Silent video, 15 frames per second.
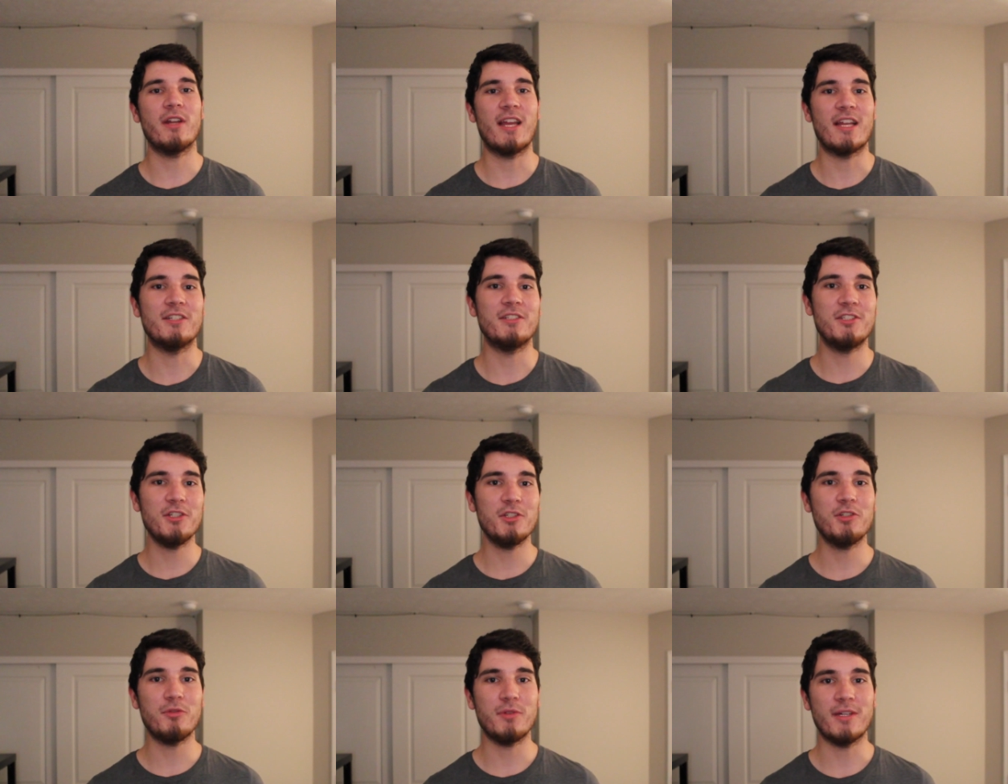and
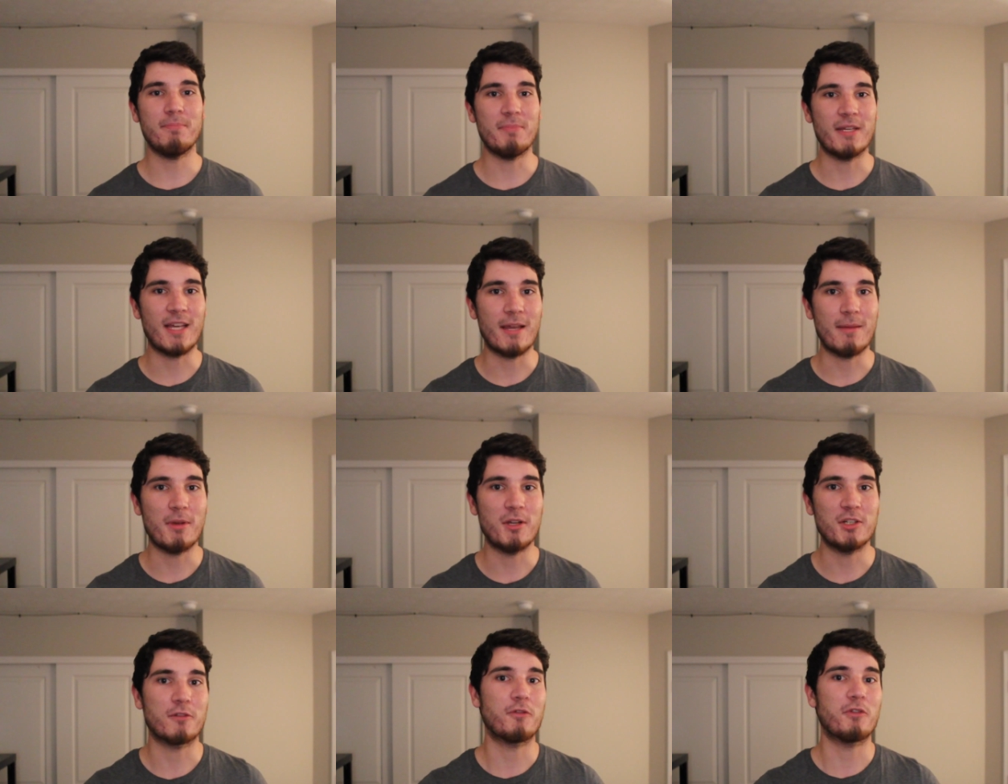due to it being a
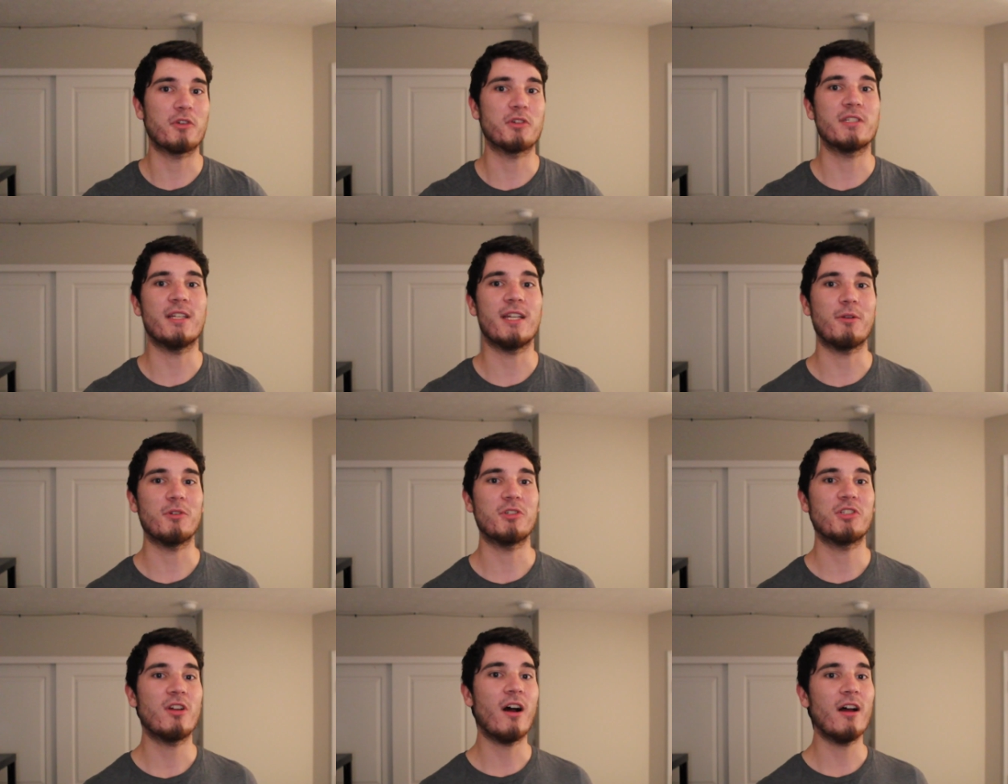major first
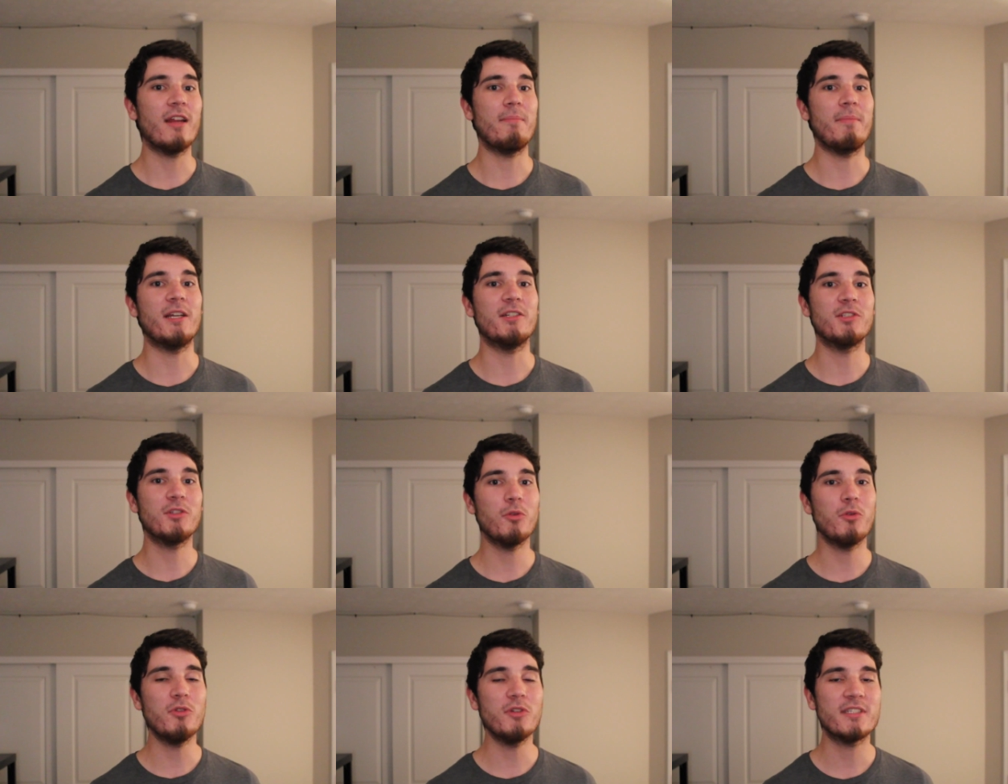language taught in many
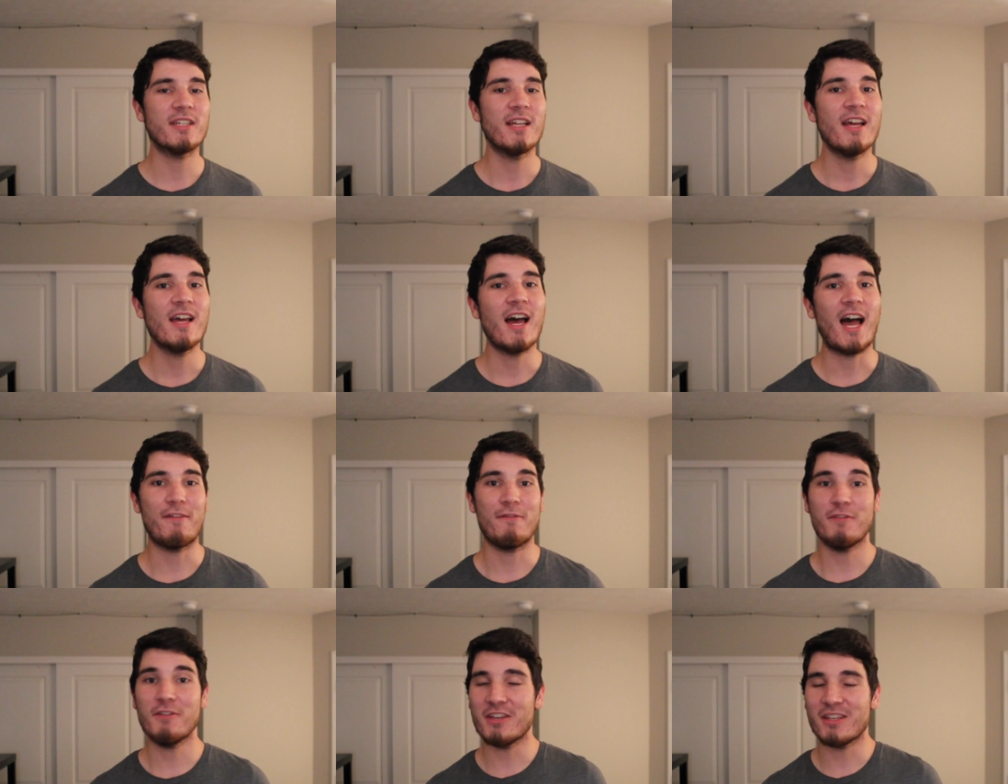schools, I
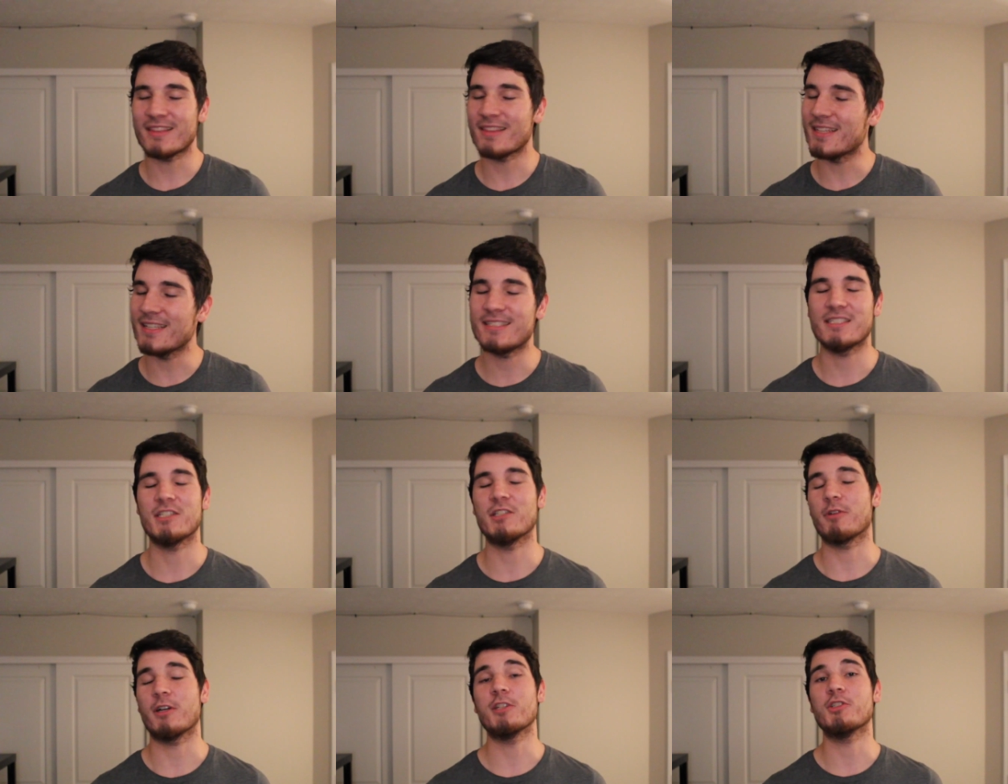feel like this is
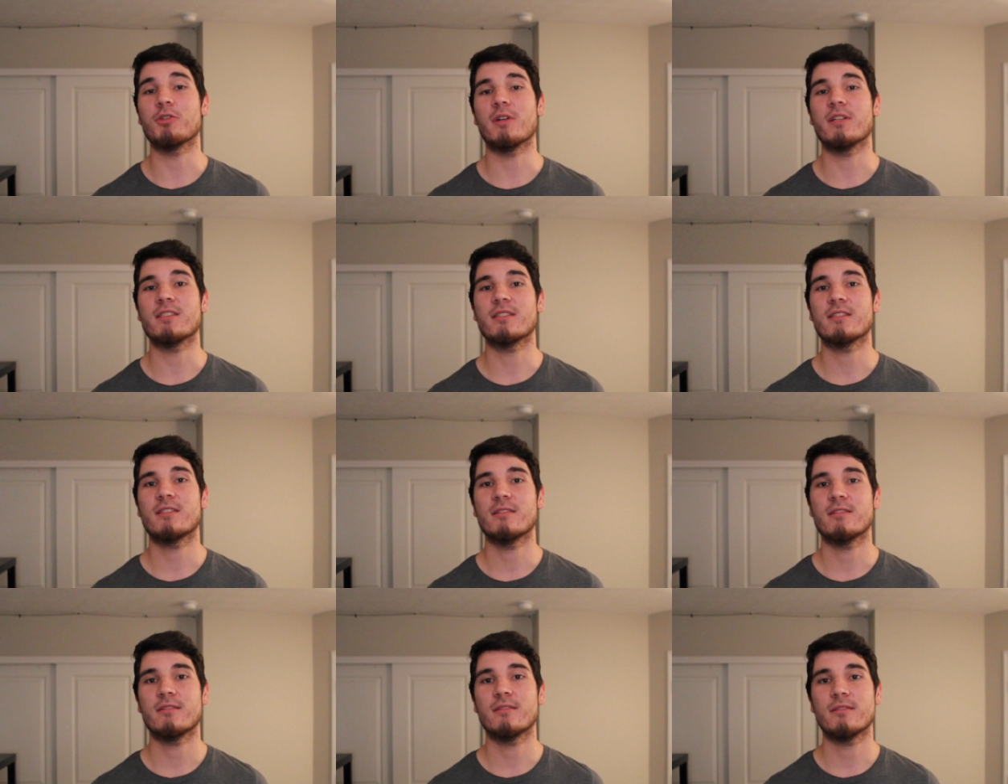the right choice.
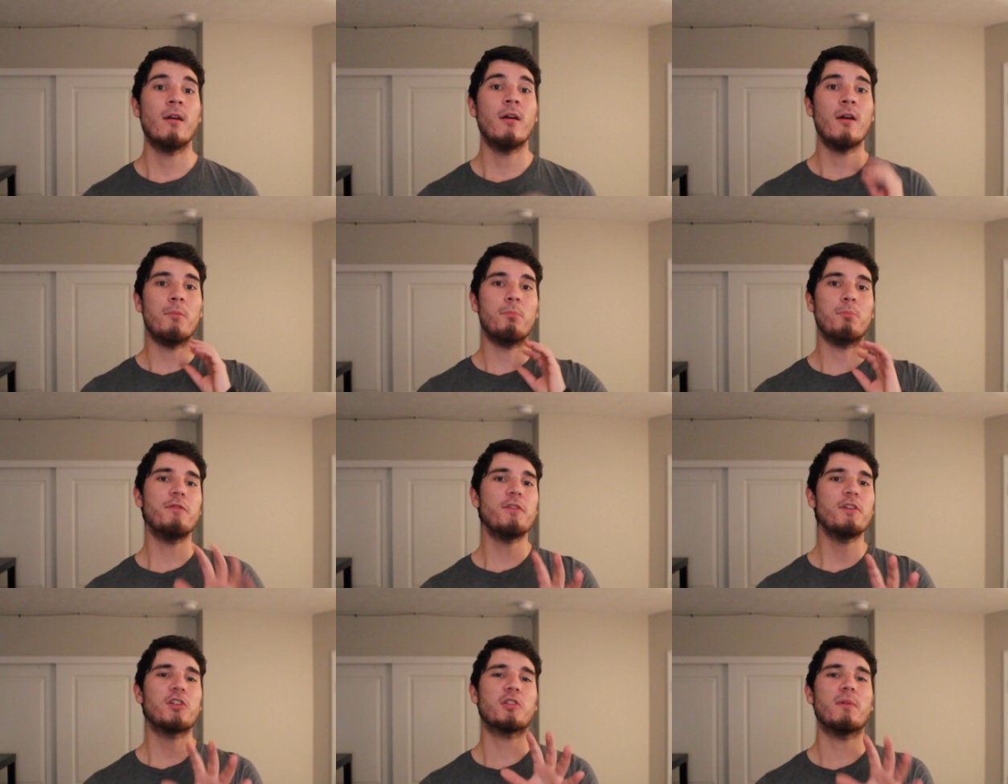
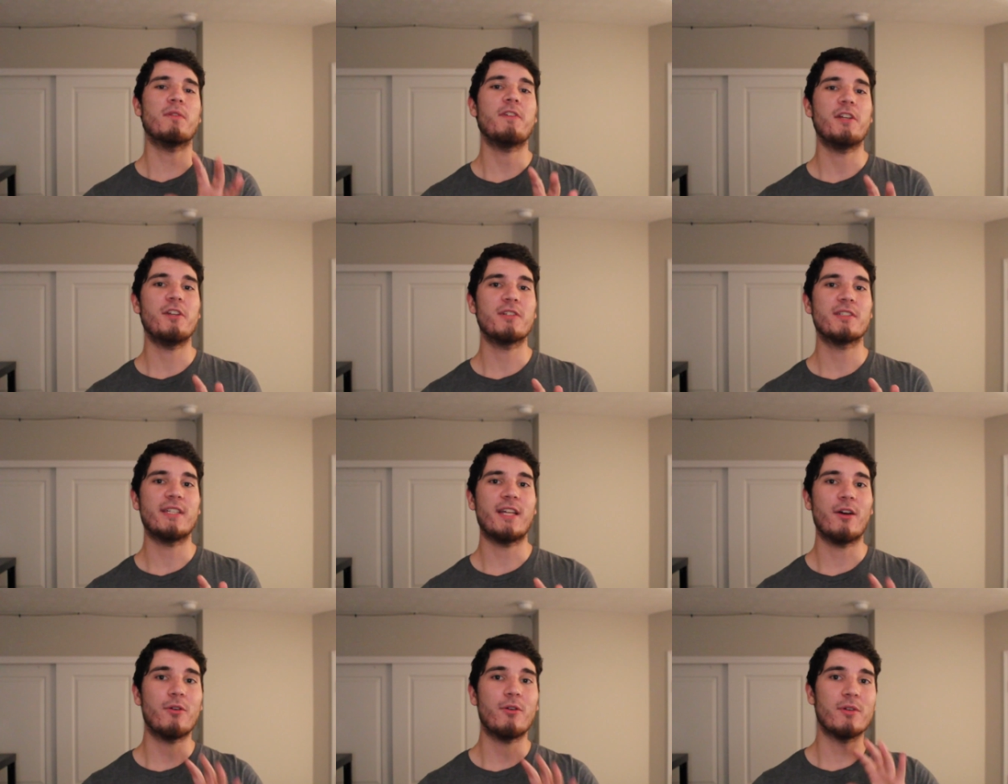Moving towards my videos
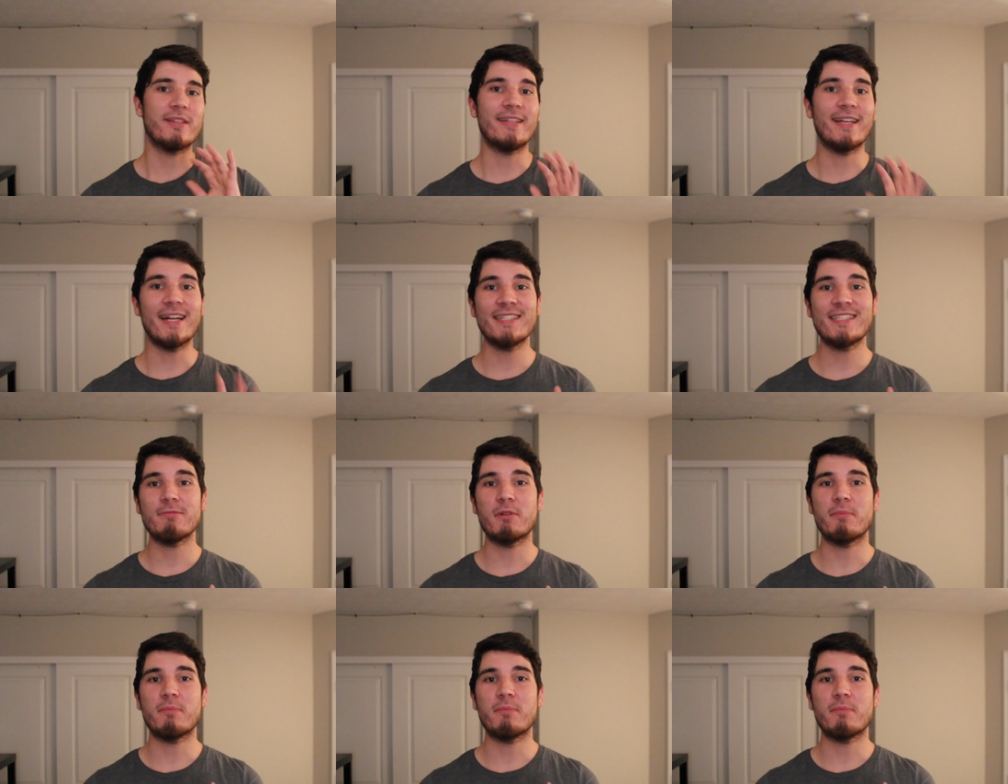now, yes, I'll be